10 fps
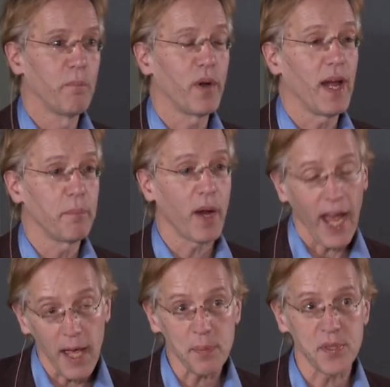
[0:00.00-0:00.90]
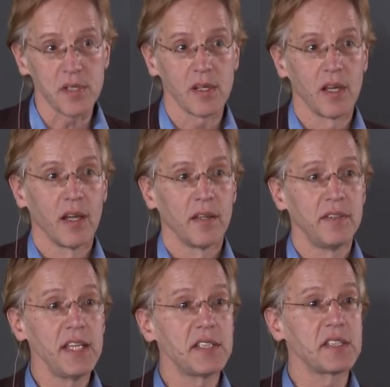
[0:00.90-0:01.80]
per perhaps
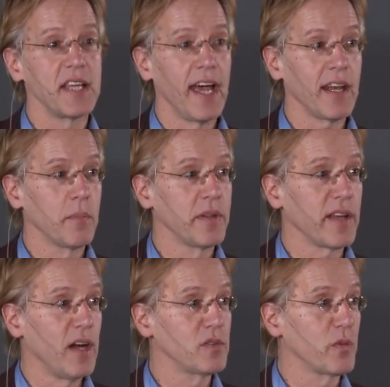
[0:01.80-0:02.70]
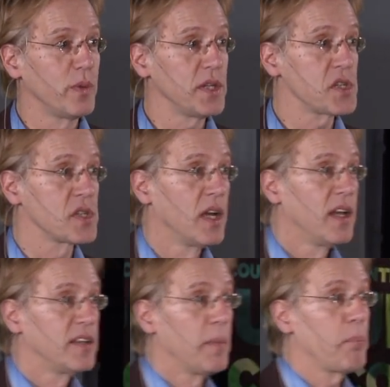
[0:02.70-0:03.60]
this is the element out of which
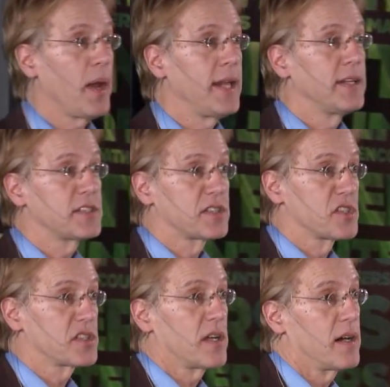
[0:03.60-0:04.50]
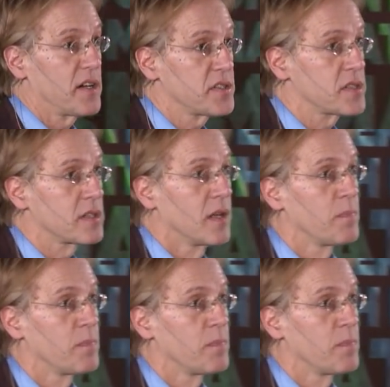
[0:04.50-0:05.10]
the planets, the stars,